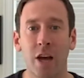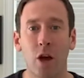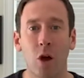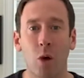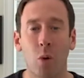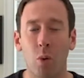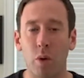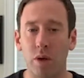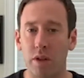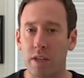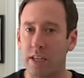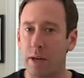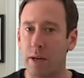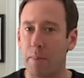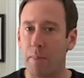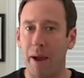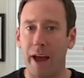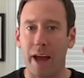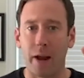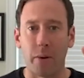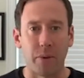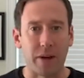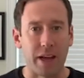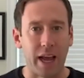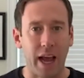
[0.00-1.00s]
with
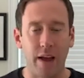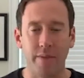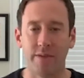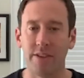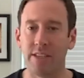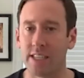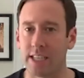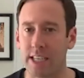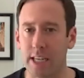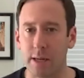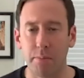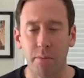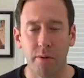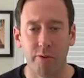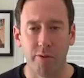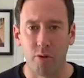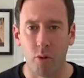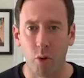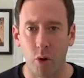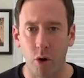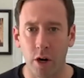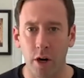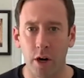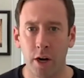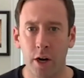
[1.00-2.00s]
demand we haven't seen
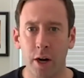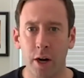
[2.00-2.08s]
before,